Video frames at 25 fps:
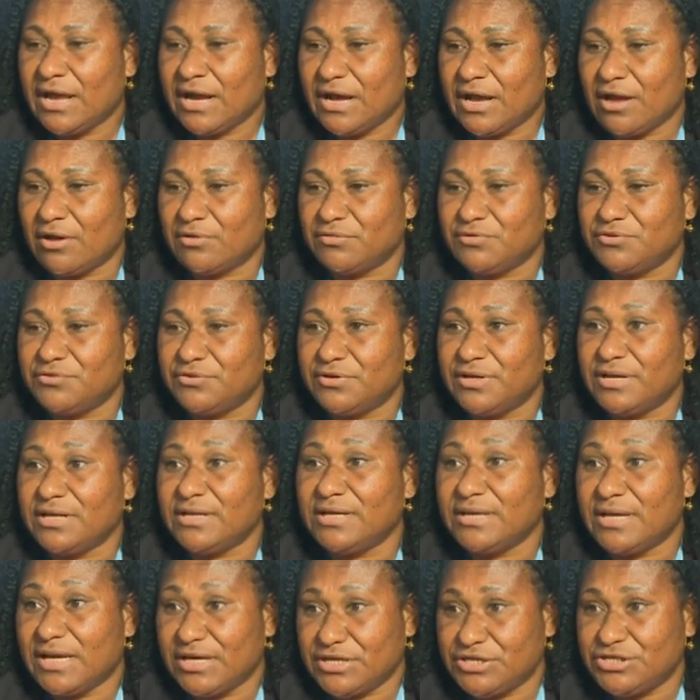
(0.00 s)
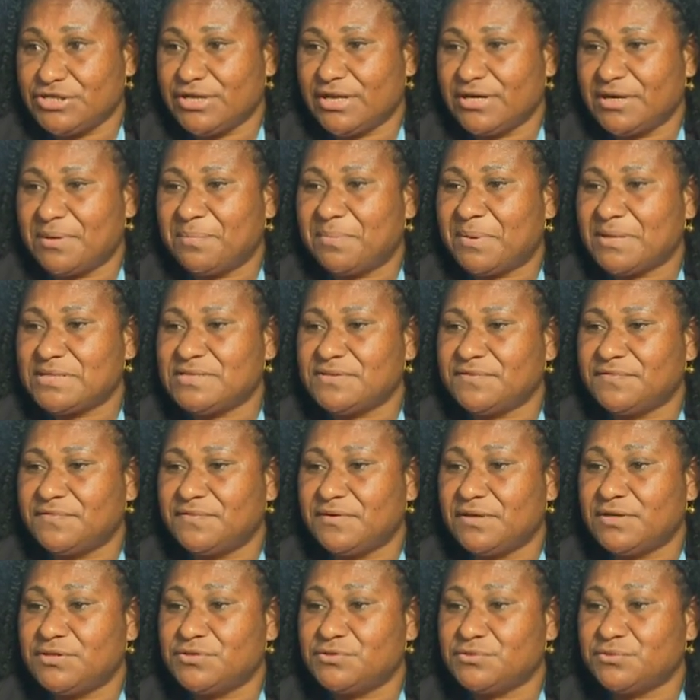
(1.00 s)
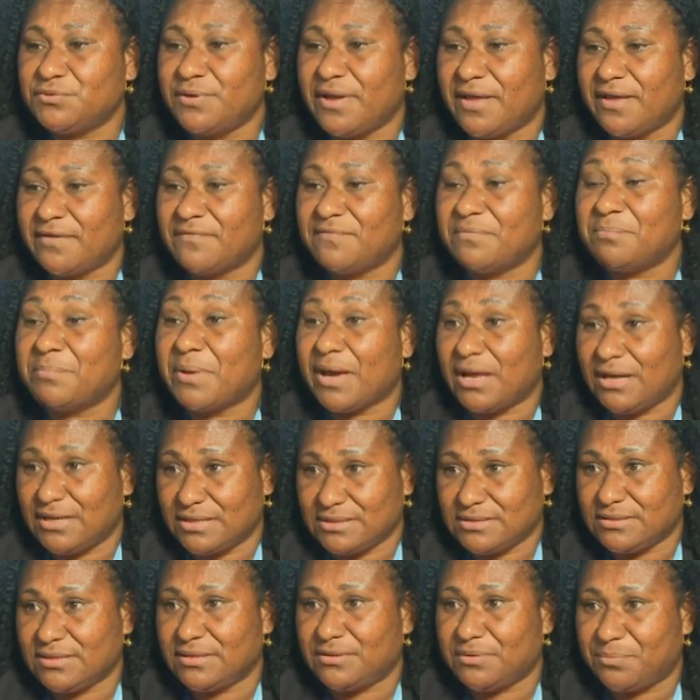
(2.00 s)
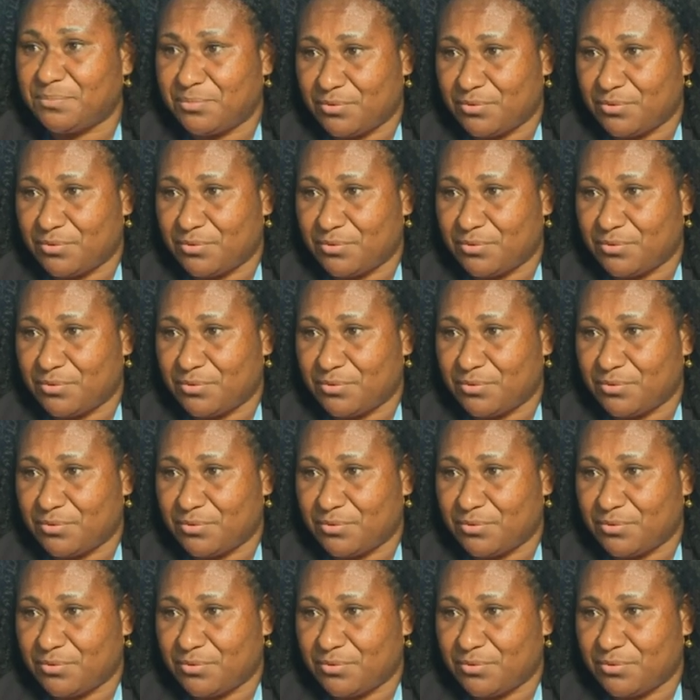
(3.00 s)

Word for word: country in Asia and the Pacific to have piloted the